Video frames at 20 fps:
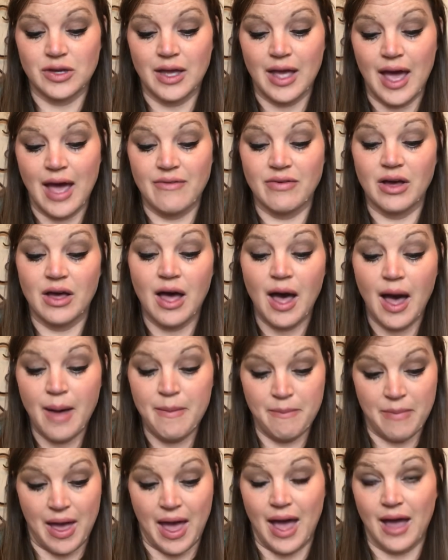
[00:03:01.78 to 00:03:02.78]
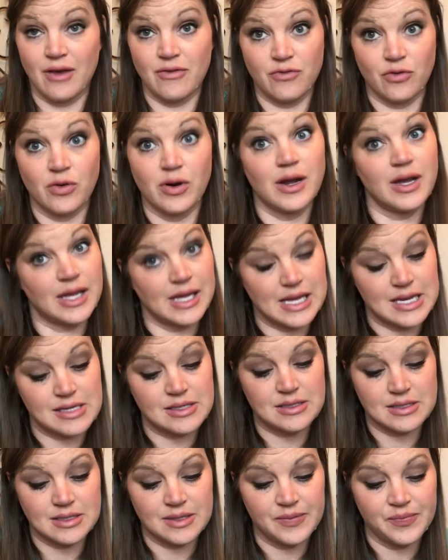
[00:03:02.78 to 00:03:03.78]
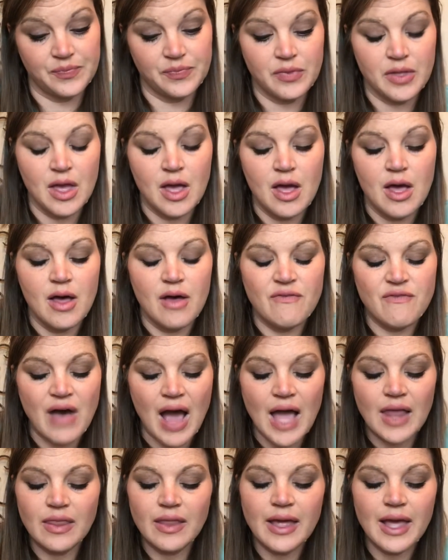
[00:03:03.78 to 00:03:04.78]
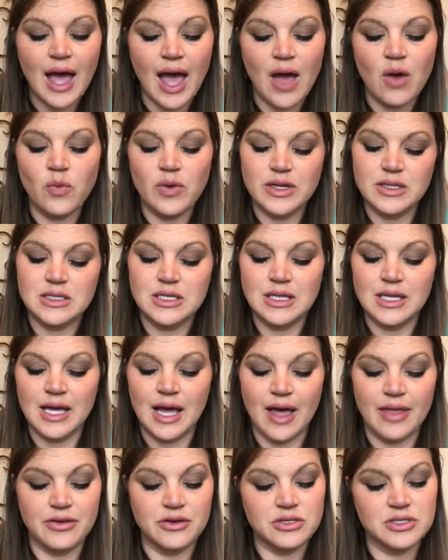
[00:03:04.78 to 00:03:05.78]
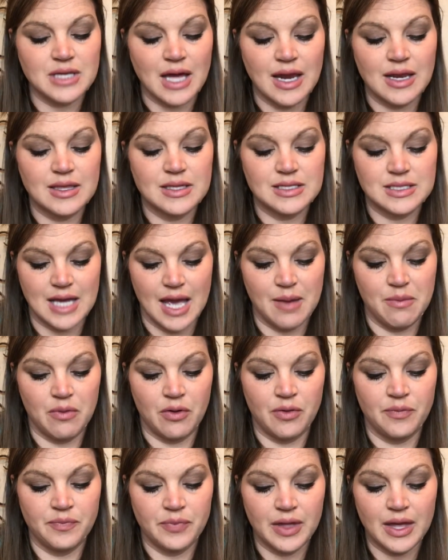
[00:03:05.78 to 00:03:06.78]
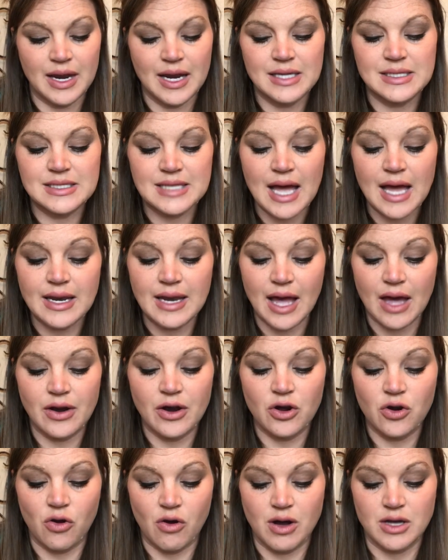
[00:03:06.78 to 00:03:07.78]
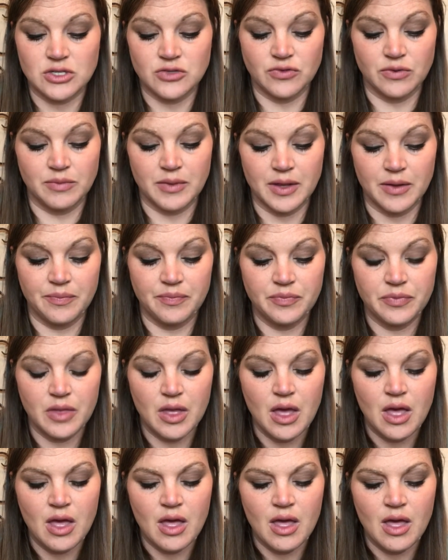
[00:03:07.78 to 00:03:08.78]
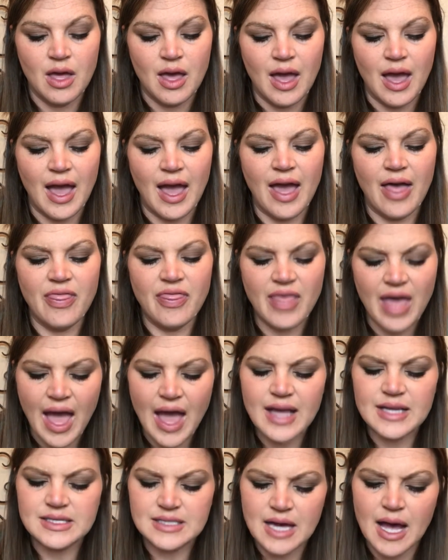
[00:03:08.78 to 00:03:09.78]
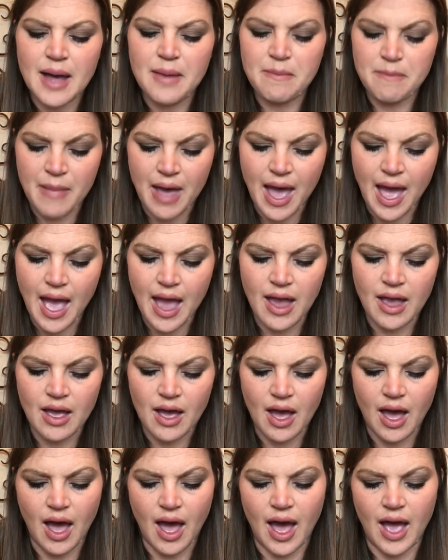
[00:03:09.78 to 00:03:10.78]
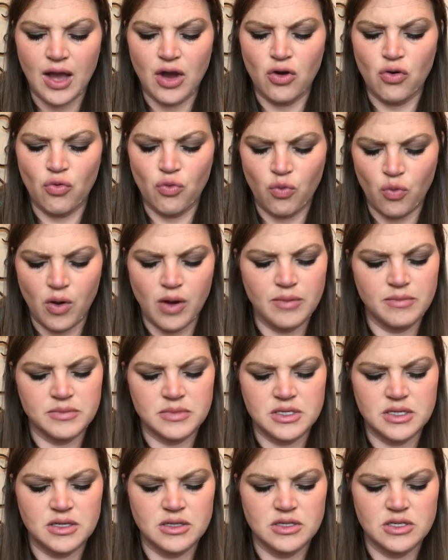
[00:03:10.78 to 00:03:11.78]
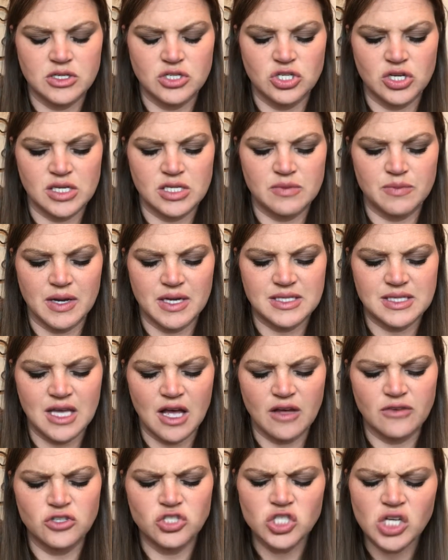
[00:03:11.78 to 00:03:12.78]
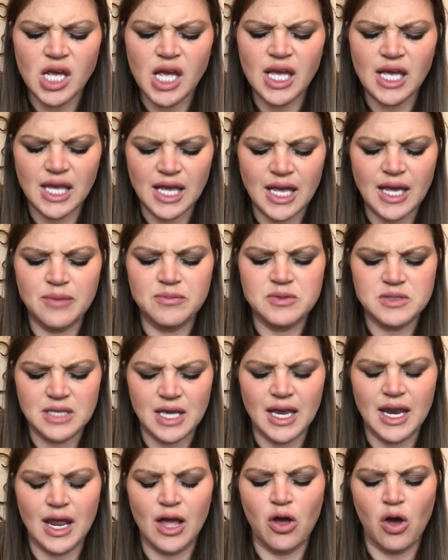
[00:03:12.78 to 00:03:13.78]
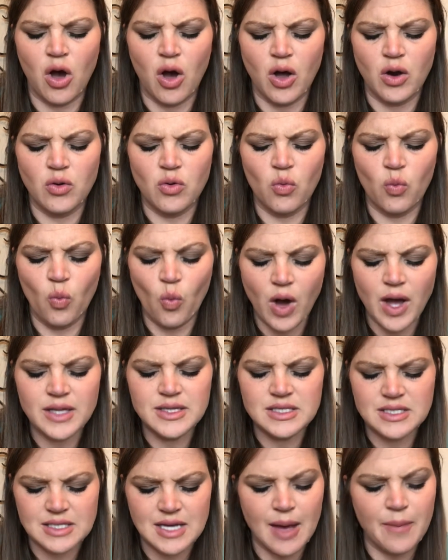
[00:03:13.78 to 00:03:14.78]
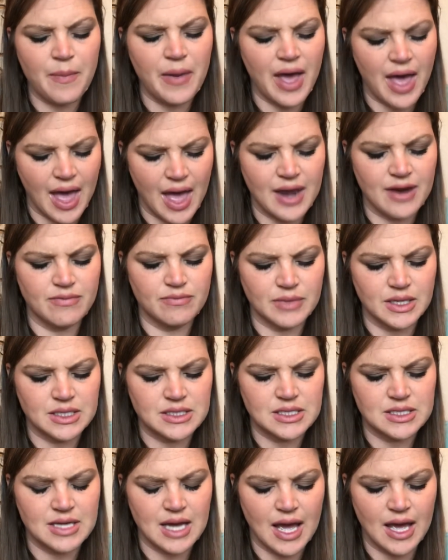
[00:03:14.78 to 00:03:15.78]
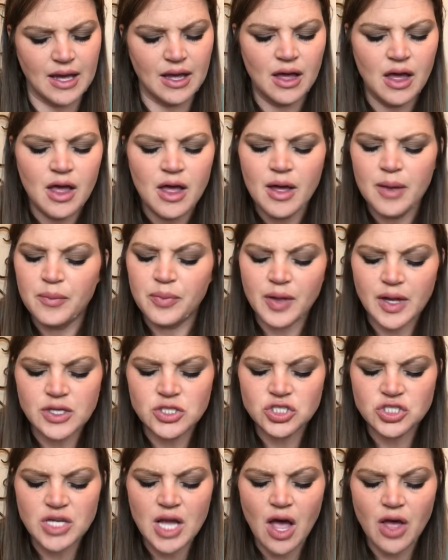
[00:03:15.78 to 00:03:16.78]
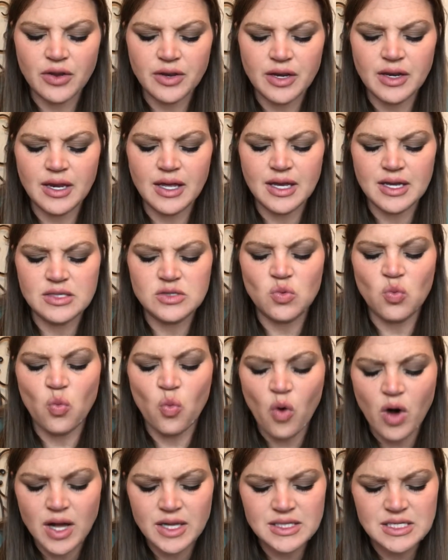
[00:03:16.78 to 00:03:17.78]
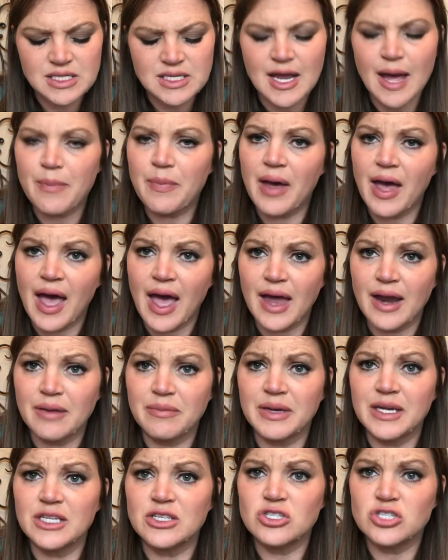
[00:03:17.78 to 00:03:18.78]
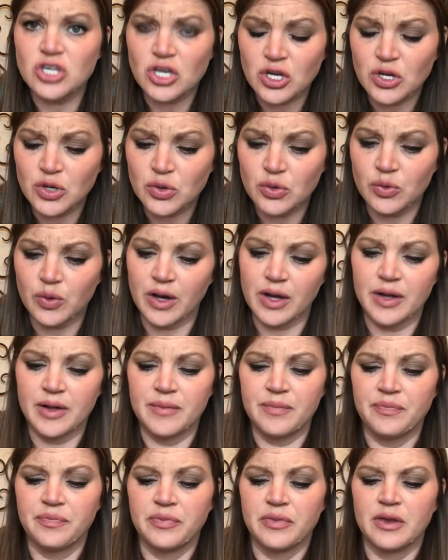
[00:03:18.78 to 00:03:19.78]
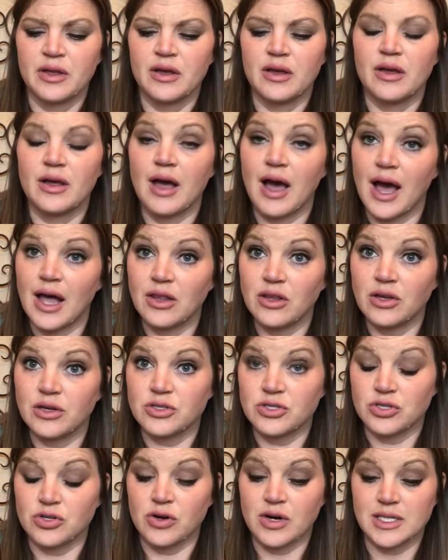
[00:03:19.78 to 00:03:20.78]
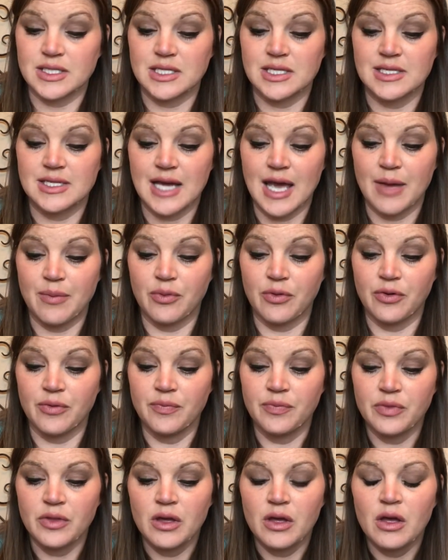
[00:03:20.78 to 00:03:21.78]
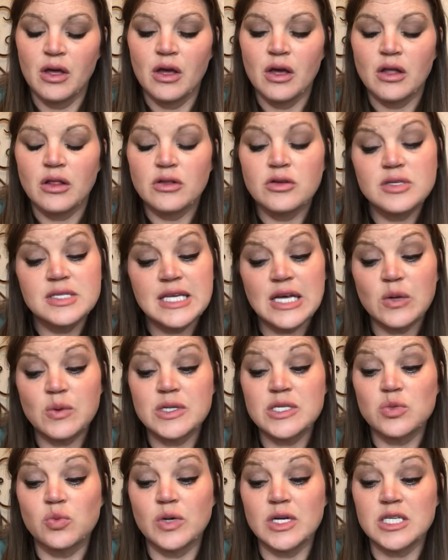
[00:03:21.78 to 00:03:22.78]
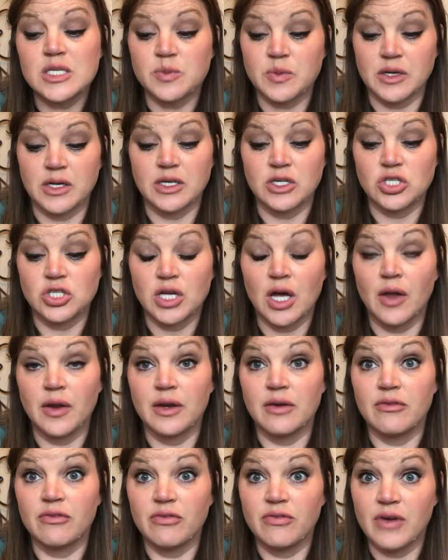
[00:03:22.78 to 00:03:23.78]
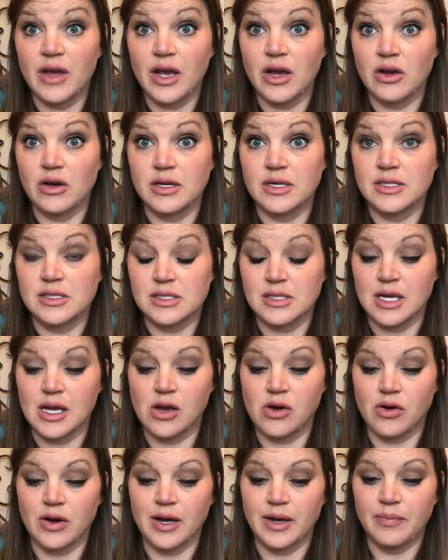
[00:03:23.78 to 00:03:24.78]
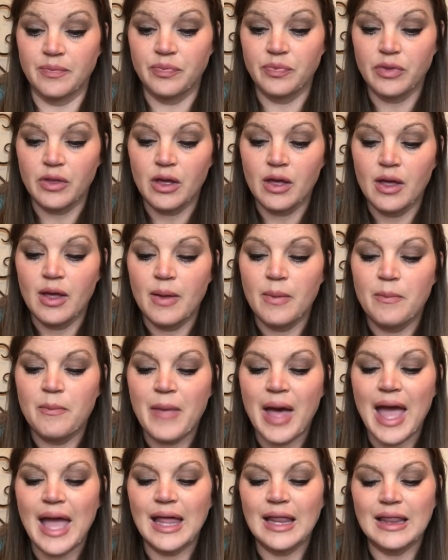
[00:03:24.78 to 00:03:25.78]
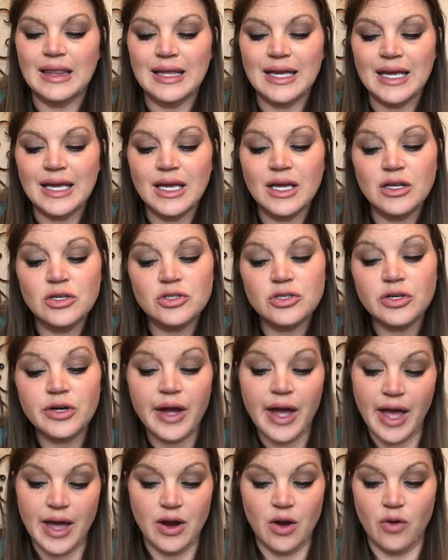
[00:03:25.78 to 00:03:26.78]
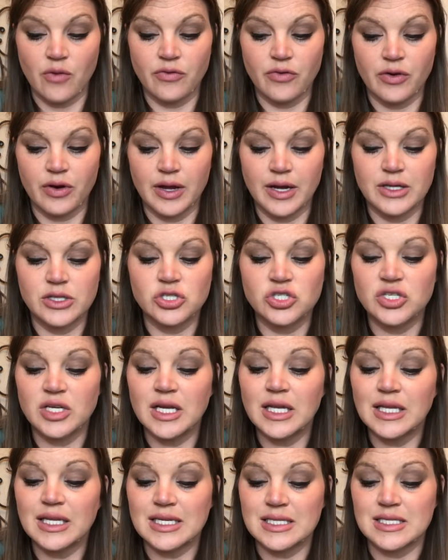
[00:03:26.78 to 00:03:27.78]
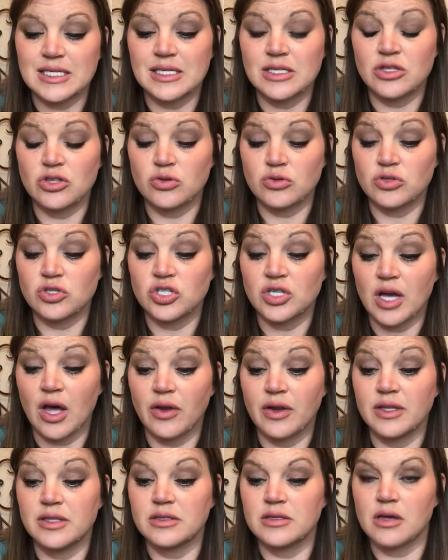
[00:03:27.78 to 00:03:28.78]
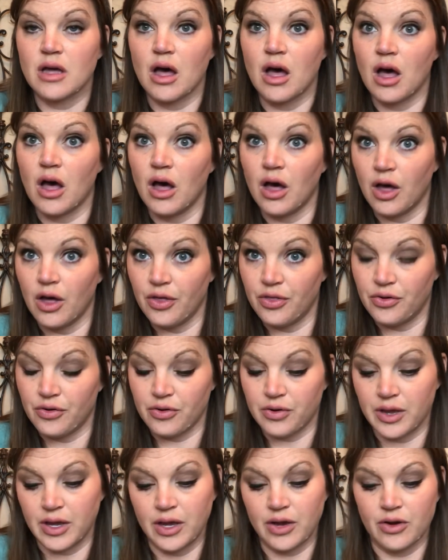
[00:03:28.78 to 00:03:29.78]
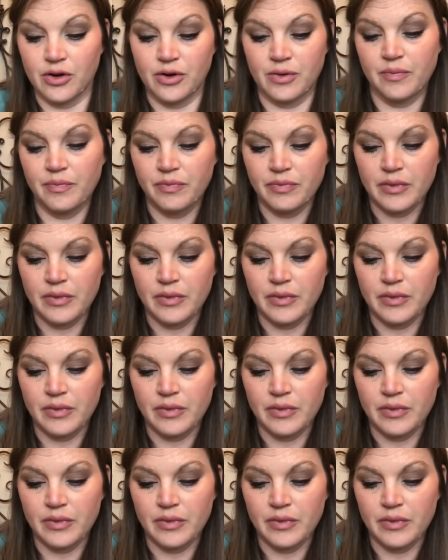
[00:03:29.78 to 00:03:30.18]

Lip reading: have a comeback for a hiss. Finally, I went to the other side of the table, and I sat down across from them. And that dumb May, I grumped to just myself, she keeps getting on one step ahead of me today. Plus, Sheldon is one step ahead of me, too. I looked across the table. Lucille was whispering to Sheldon very secret. May leaned her head over and she listened through Sheldon's other ear.